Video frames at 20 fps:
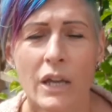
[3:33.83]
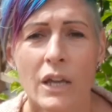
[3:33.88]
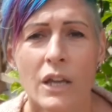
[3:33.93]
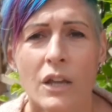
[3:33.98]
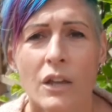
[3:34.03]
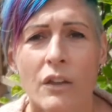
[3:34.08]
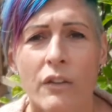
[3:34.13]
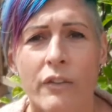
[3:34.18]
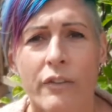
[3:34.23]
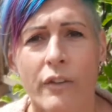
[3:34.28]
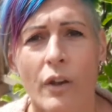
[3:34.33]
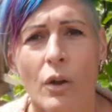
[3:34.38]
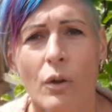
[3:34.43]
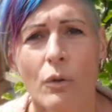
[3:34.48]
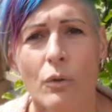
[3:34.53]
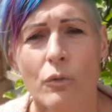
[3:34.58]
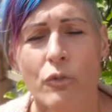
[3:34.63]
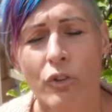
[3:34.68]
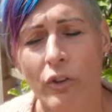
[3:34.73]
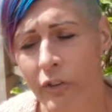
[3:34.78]

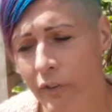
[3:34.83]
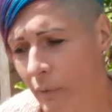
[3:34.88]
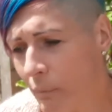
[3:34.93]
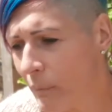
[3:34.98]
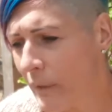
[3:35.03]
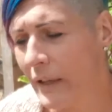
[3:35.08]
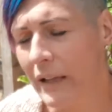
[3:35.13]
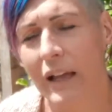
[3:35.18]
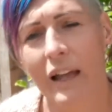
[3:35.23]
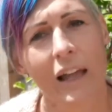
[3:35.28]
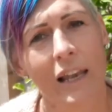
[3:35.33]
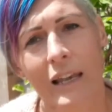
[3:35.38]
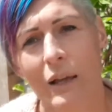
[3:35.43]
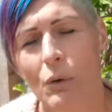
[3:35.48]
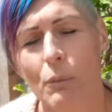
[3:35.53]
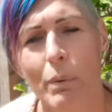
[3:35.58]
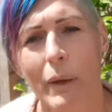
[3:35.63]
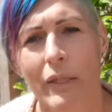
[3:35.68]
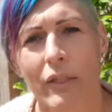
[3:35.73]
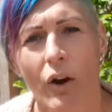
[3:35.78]
So just something a little
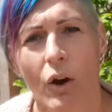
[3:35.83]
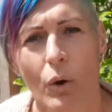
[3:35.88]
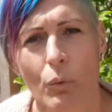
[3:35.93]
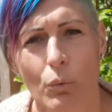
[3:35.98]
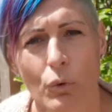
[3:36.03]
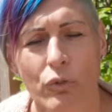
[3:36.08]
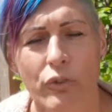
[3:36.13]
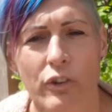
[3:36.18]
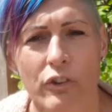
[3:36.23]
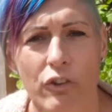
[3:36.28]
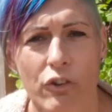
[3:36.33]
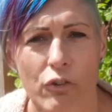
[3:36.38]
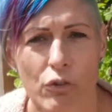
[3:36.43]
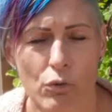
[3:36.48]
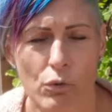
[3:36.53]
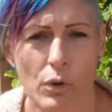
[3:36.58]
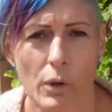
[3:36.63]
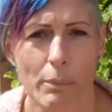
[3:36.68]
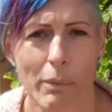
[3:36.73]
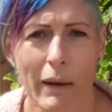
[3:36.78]
bit that I wanted to
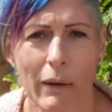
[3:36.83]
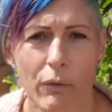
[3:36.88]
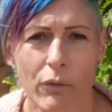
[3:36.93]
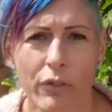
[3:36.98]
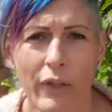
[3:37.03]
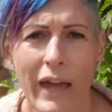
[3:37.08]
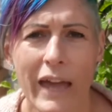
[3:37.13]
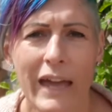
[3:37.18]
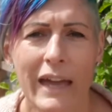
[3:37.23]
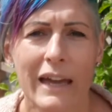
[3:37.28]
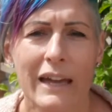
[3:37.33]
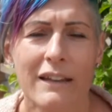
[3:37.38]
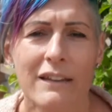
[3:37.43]
talk about there.